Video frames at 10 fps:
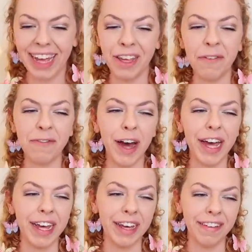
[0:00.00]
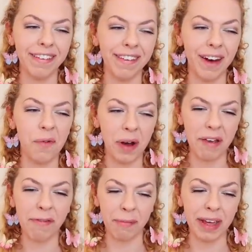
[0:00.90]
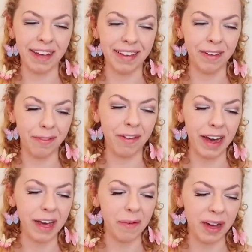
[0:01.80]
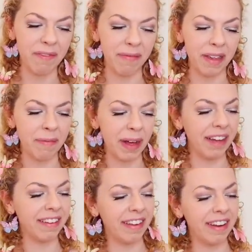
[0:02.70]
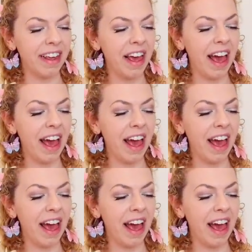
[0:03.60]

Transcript: You're fighting away from it. You're fighting away from this person.